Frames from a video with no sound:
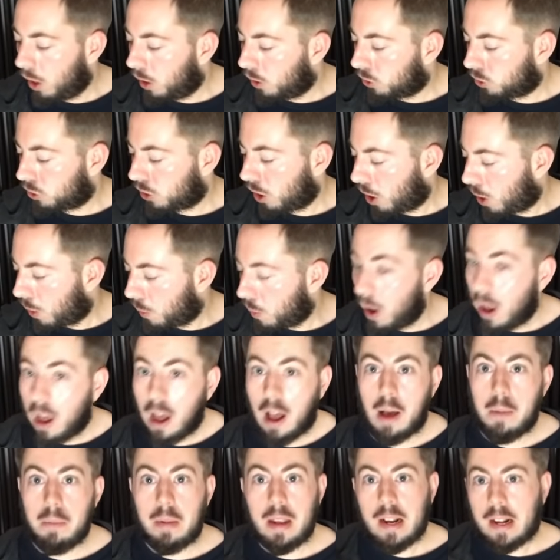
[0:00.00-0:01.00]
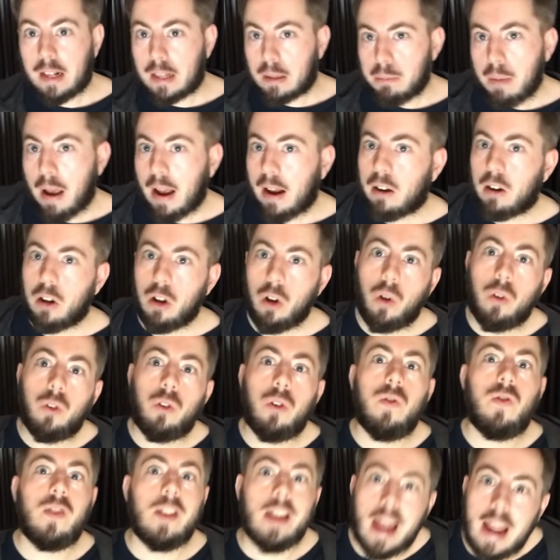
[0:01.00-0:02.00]
So expect
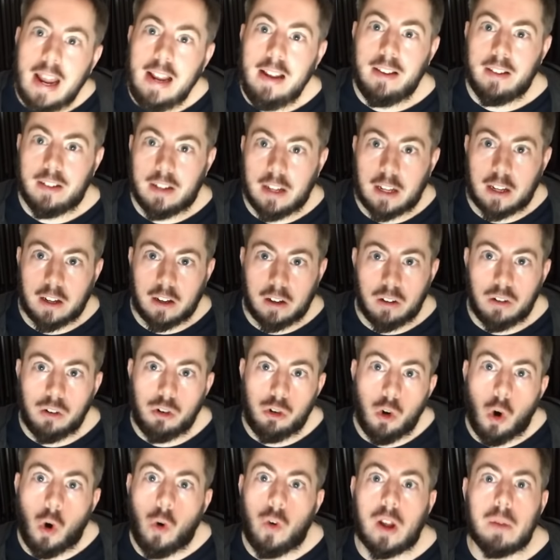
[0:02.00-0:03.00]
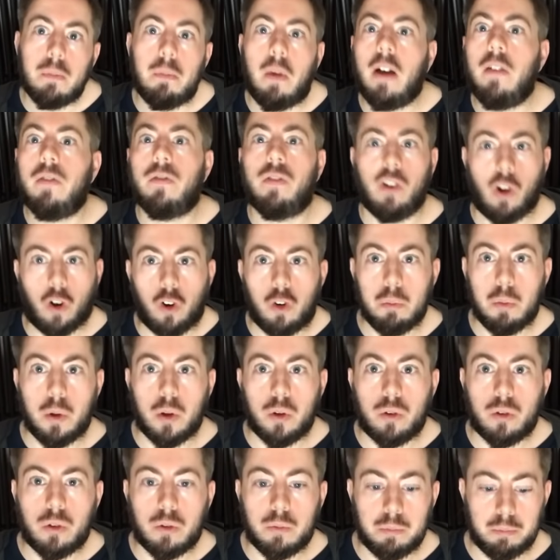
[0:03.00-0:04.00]
lots of tasting during my
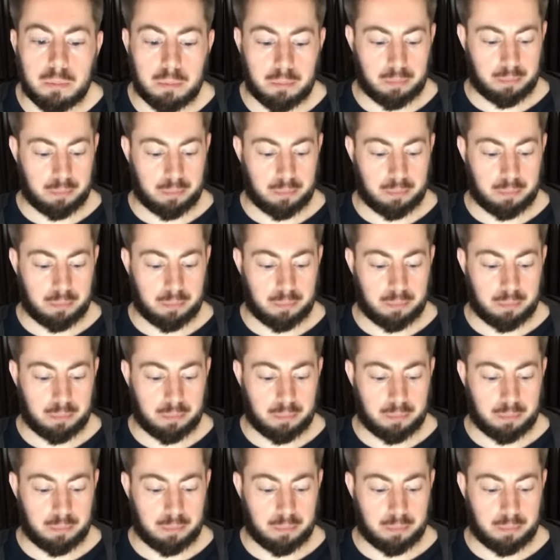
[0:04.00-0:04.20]
Vlogmas.